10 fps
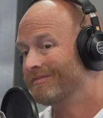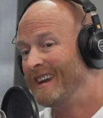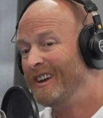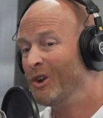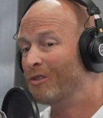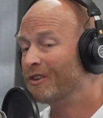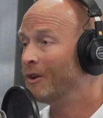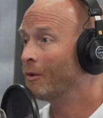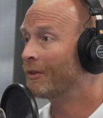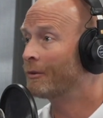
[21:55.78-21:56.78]
and you do it for
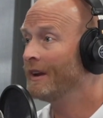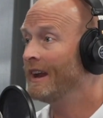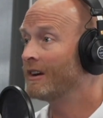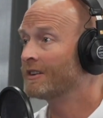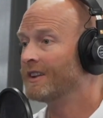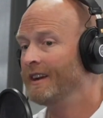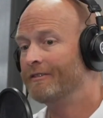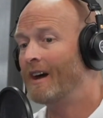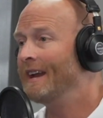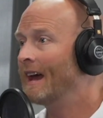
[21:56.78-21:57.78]
two or three years and you
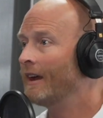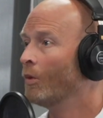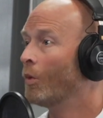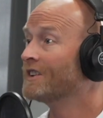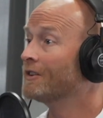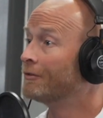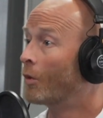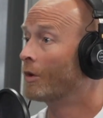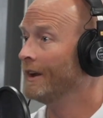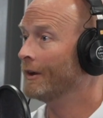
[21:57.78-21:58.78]
find out it wasn't
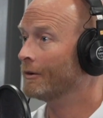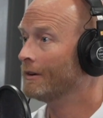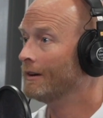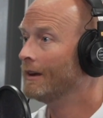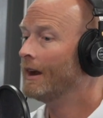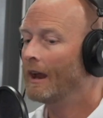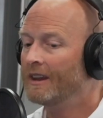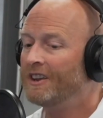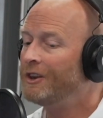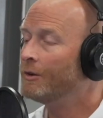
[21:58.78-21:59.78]
for you. At
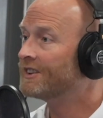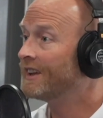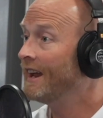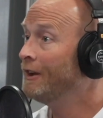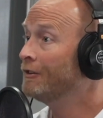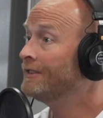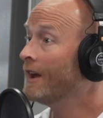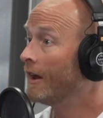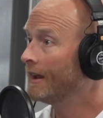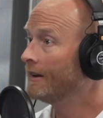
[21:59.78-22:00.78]
least you can say you've
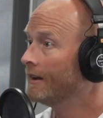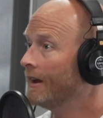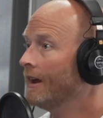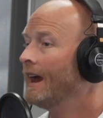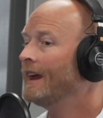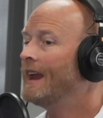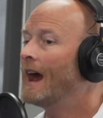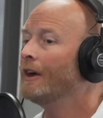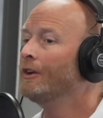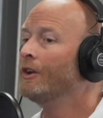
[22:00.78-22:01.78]
done it and
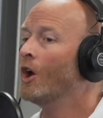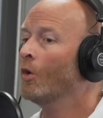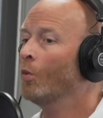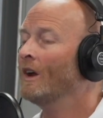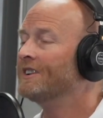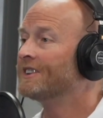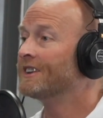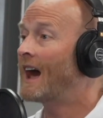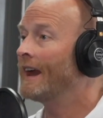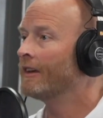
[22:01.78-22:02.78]
now you know which
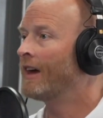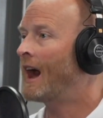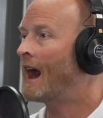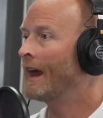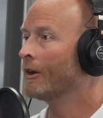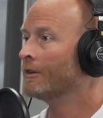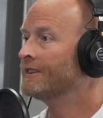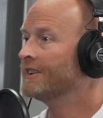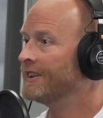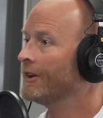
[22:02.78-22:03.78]
side of the aisle
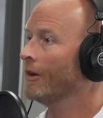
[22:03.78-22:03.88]
to sit